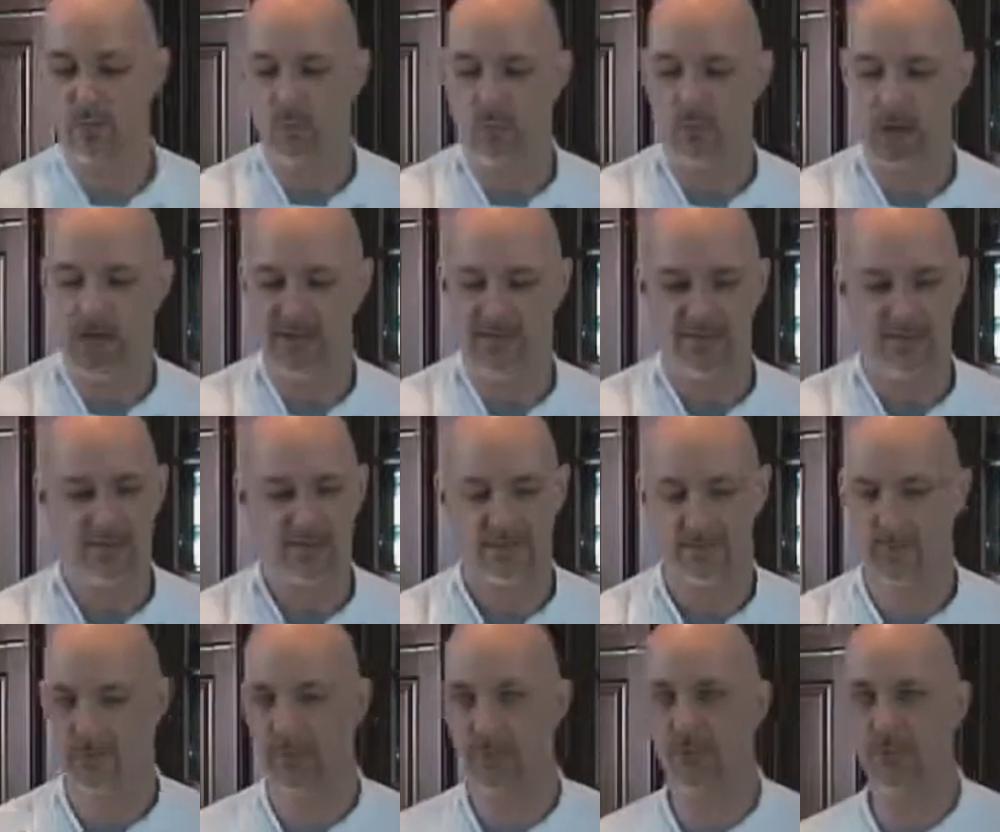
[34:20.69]
rest
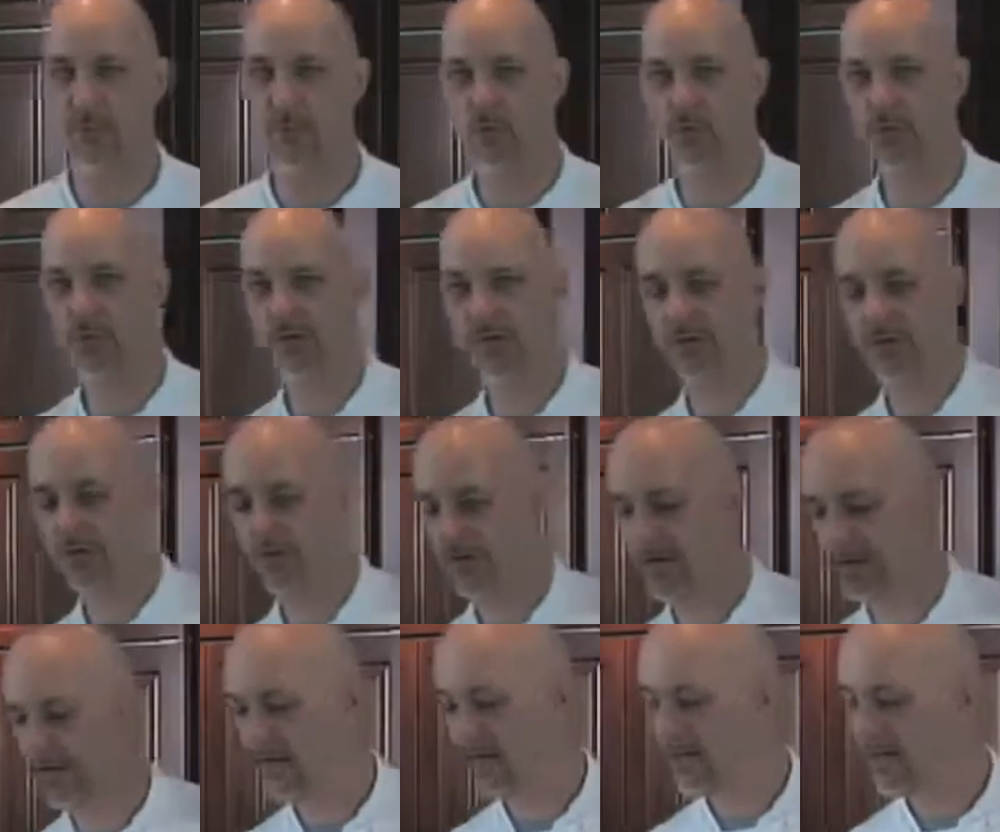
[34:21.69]
before you do
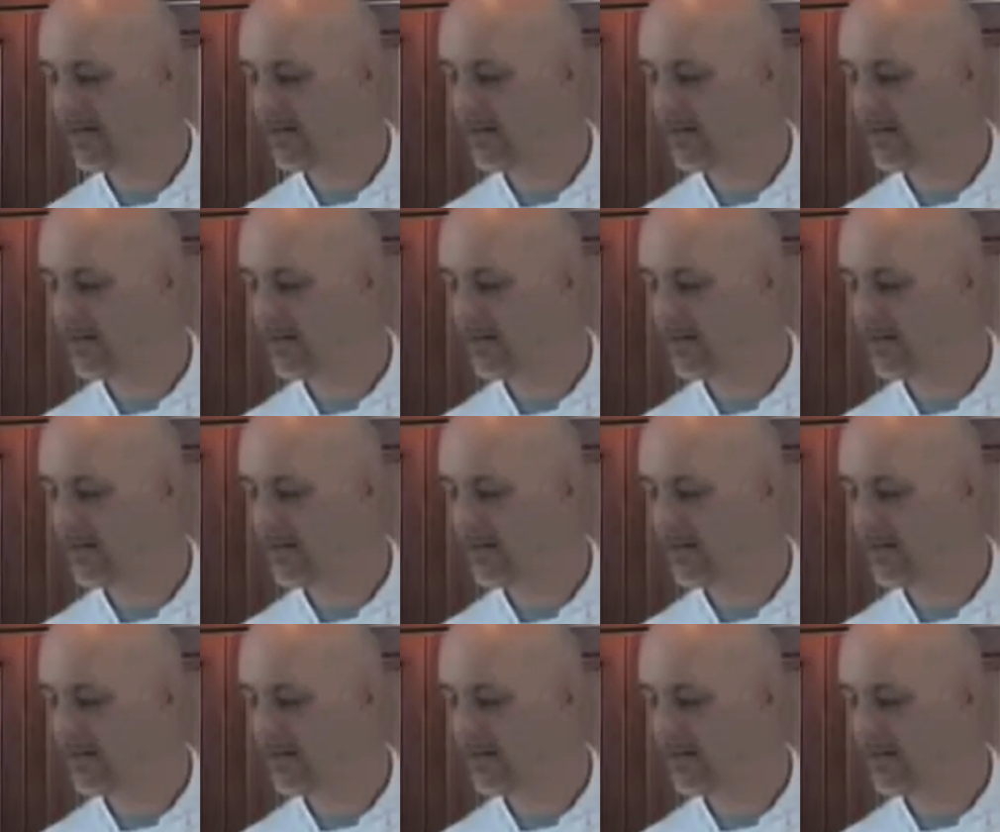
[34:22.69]
that.